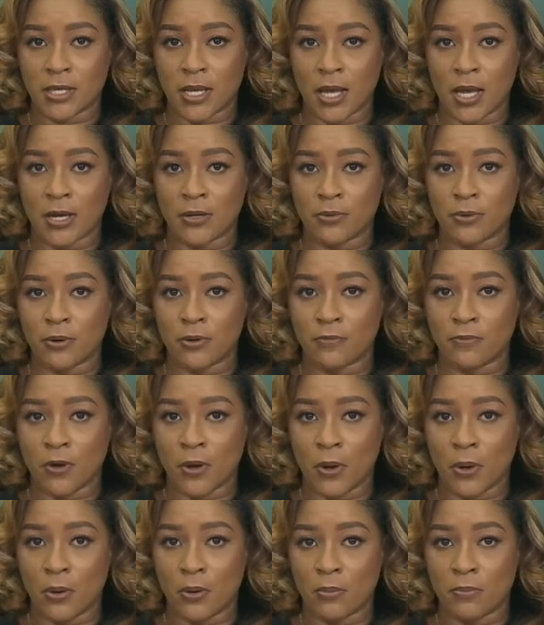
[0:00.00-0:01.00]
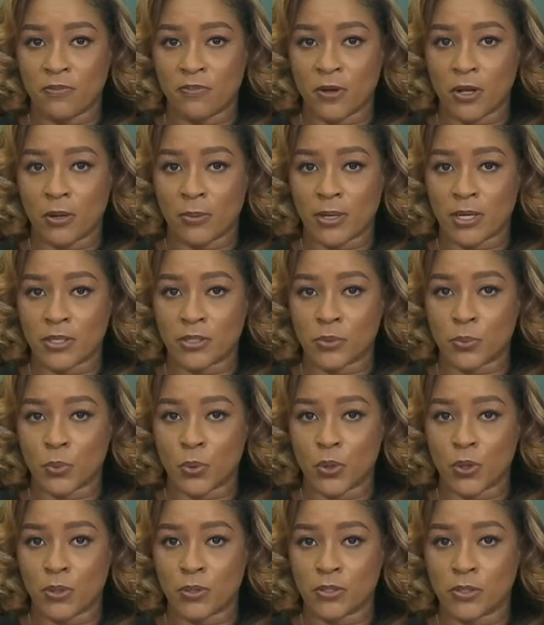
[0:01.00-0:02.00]
his Highgrove home following his
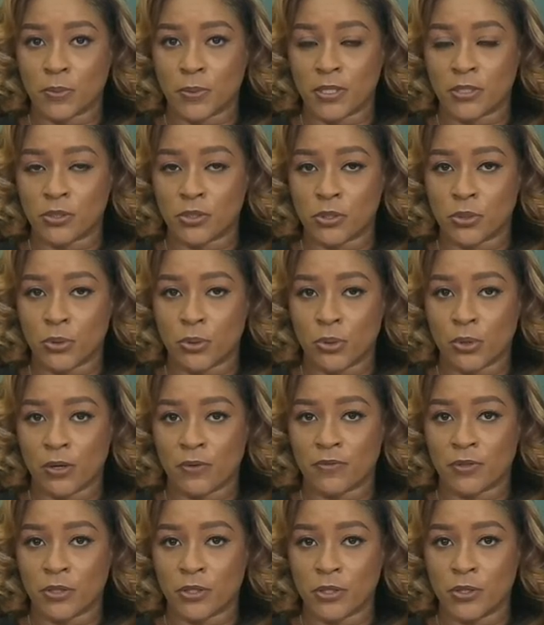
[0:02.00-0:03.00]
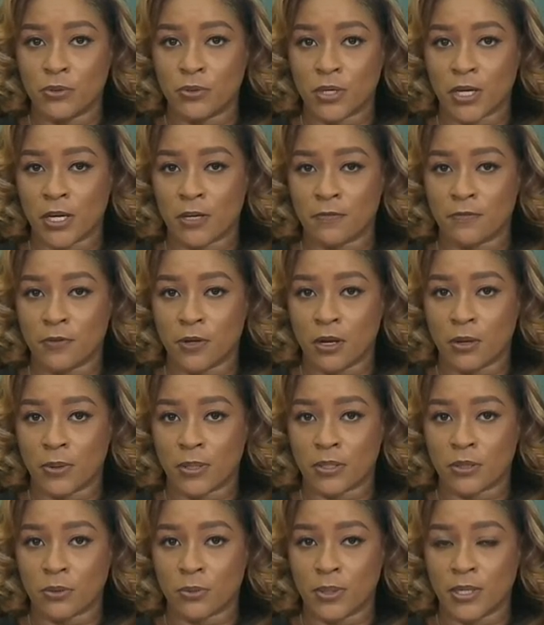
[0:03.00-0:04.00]
whirlwind tour of the UK
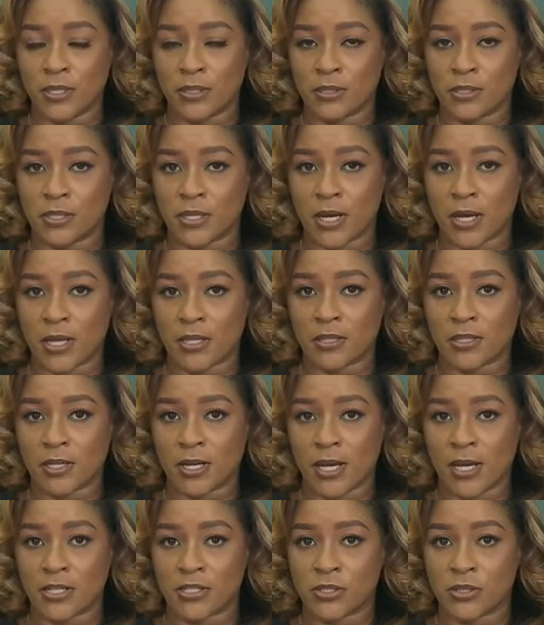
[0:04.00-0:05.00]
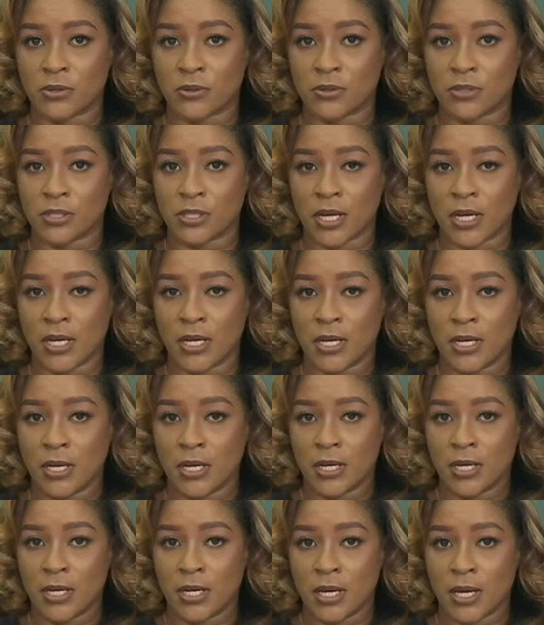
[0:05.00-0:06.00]
following the Queen's death last Thursday,
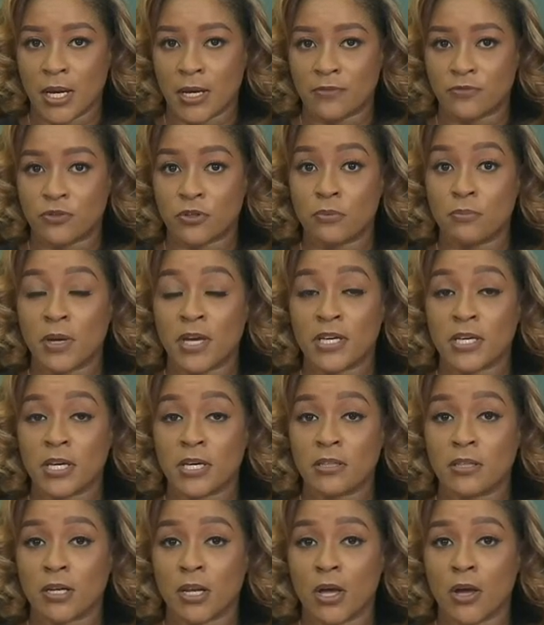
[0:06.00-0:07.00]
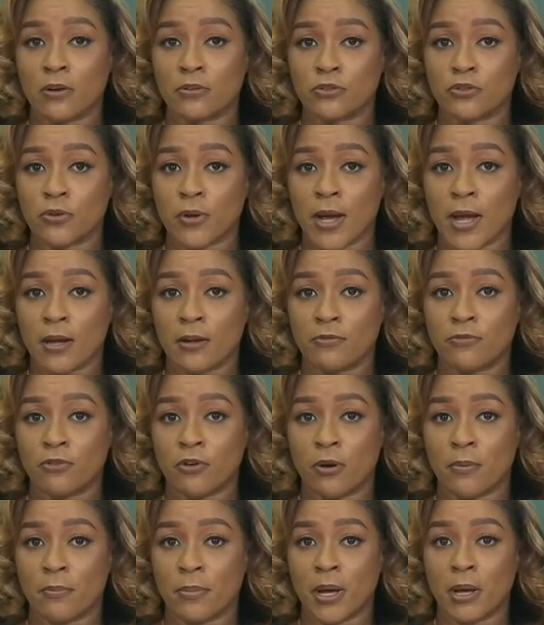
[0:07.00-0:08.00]
after making the long trek
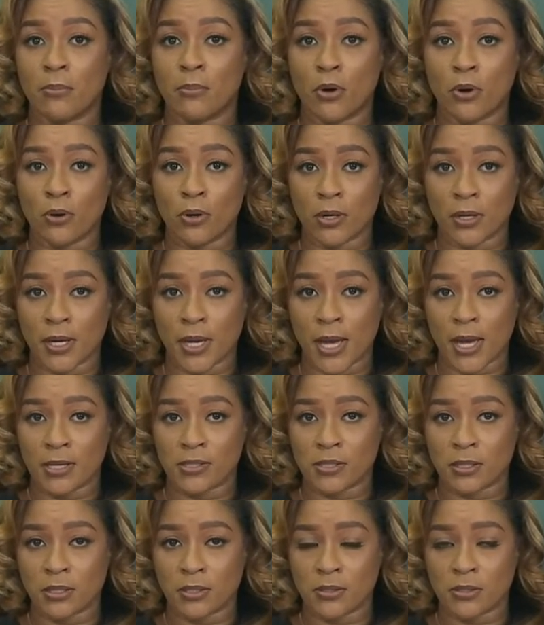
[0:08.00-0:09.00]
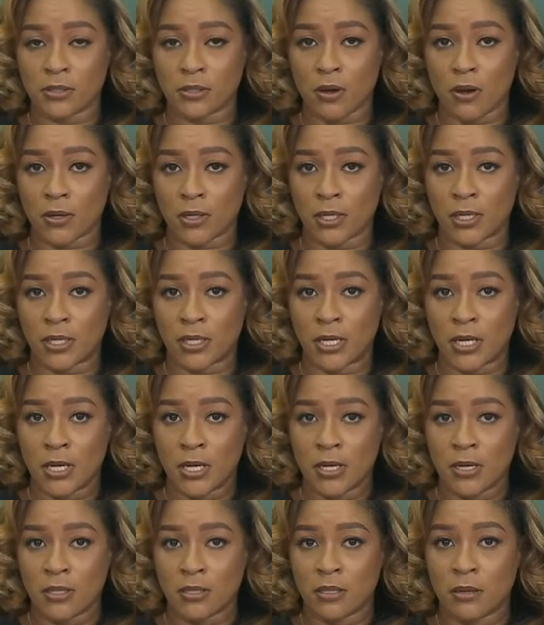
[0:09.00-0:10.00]
from Balmoral Castle in Scotland,
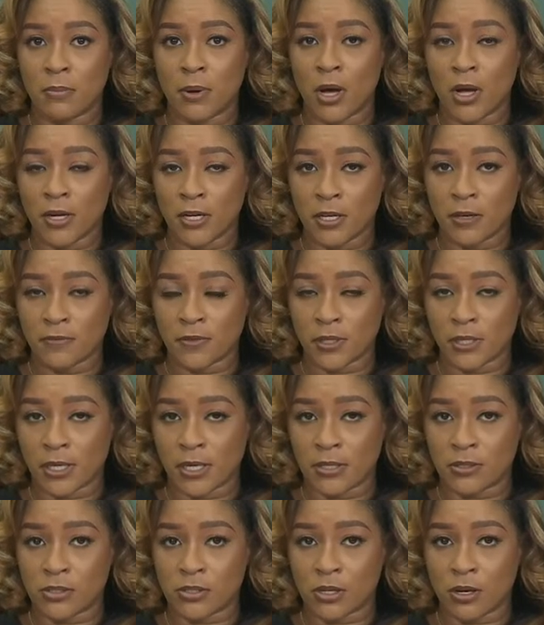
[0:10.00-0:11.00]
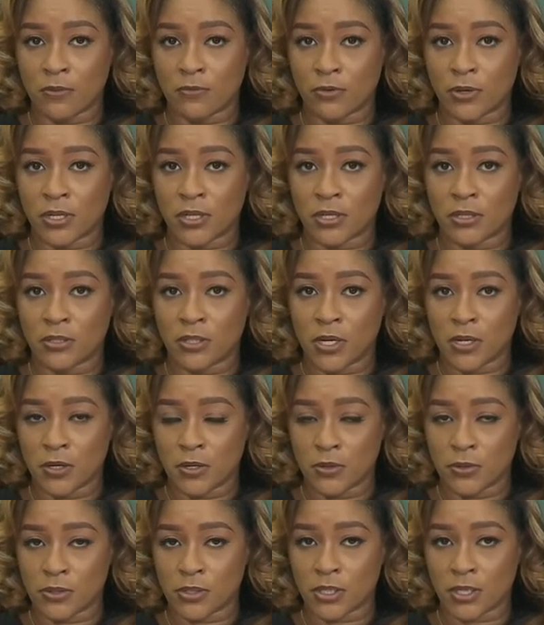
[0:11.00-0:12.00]
the body of the late sovereign
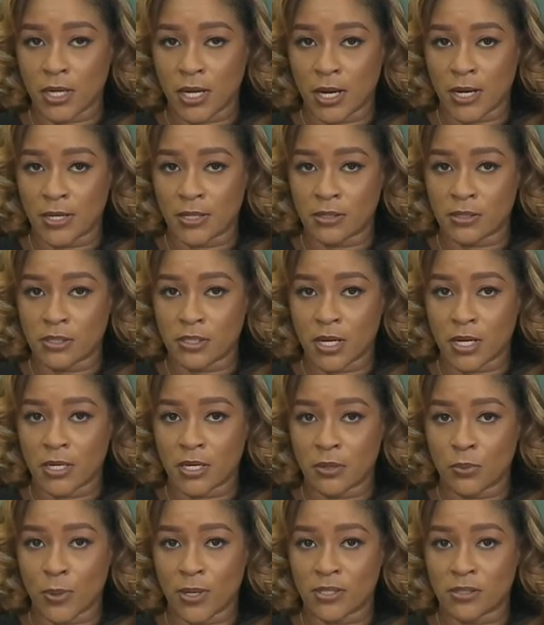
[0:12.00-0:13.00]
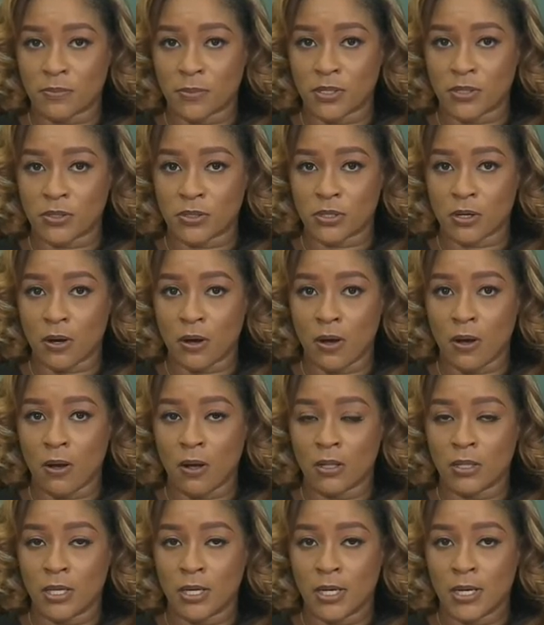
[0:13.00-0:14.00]
continues to lie in state at Westminster
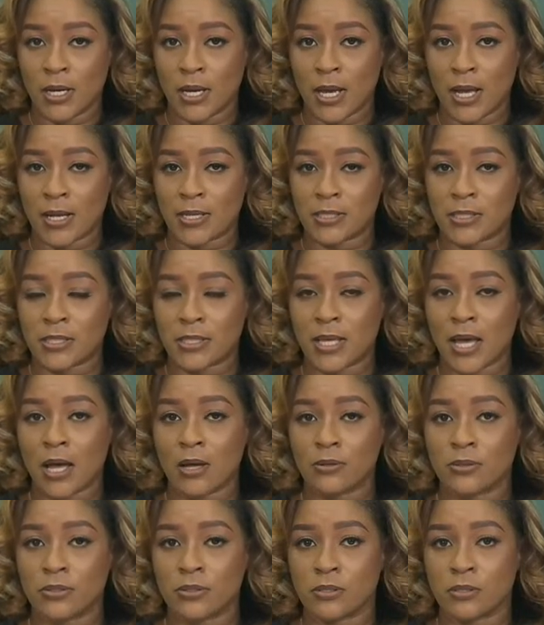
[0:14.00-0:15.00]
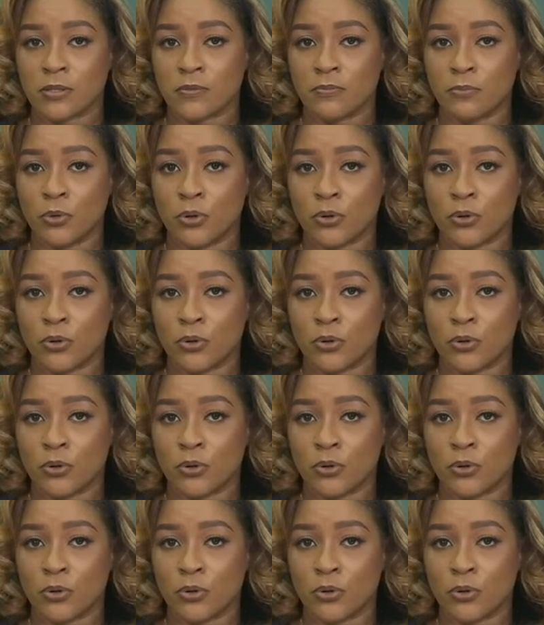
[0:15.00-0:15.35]
Hall as thousands of